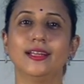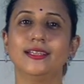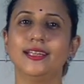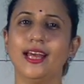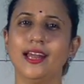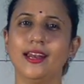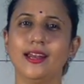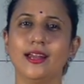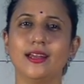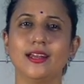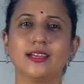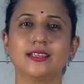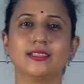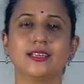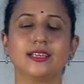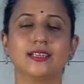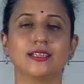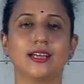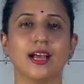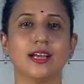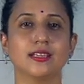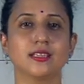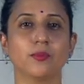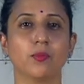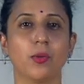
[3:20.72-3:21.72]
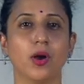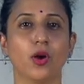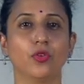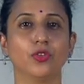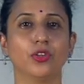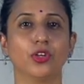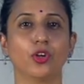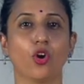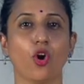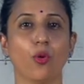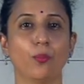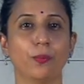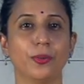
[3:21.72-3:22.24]
Then let us discuss about
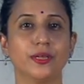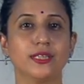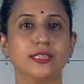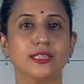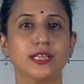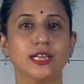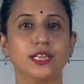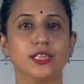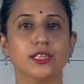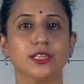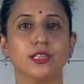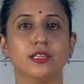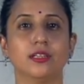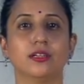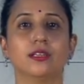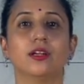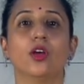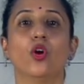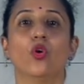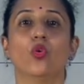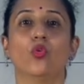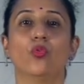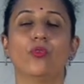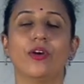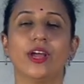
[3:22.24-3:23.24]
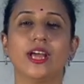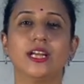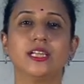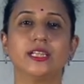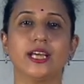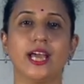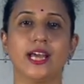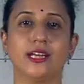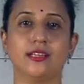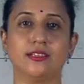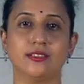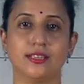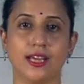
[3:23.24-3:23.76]
the compensation, wage
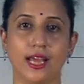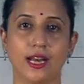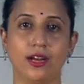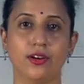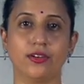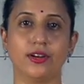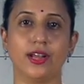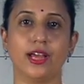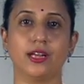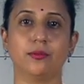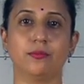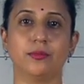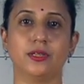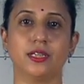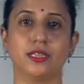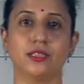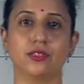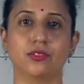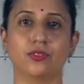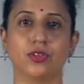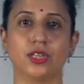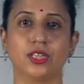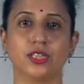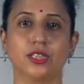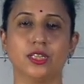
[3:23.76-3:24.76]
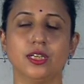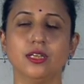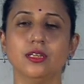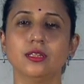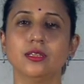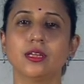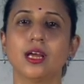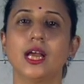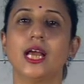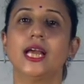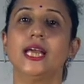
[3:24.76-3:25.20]
and salary administration.